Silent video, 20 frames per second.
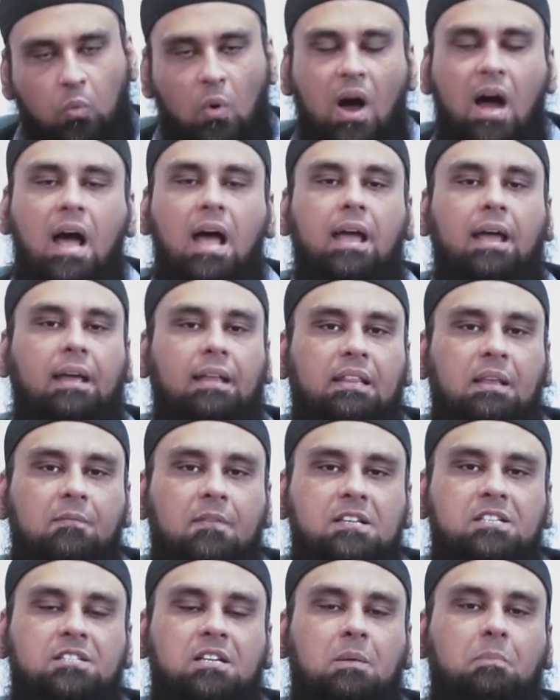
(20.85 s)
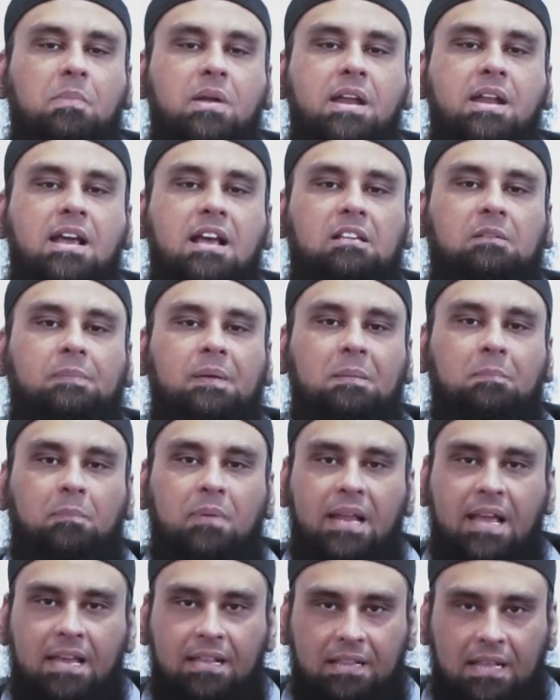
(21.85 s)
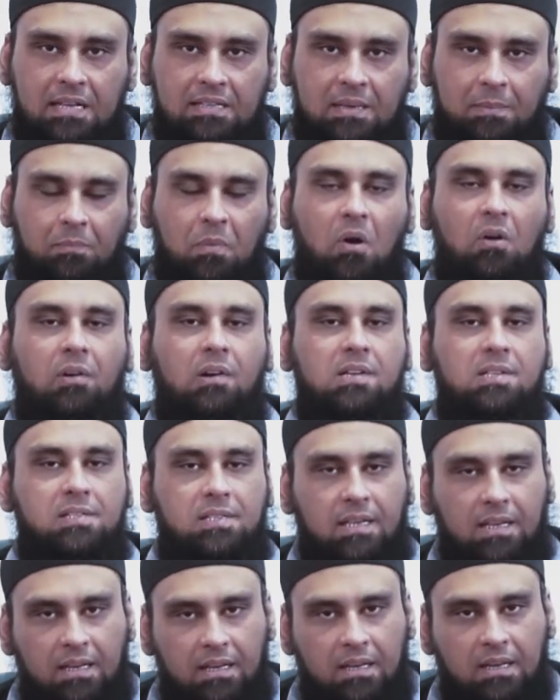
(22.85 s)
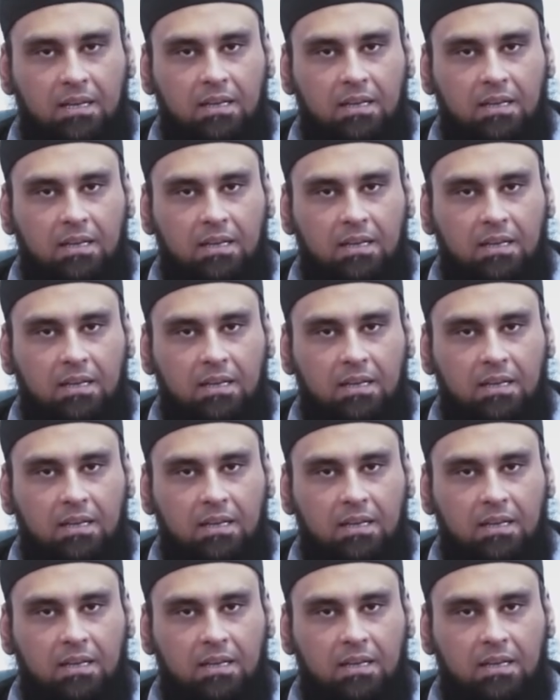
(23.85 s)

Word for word: Why the Western media is playing this hypocrisy?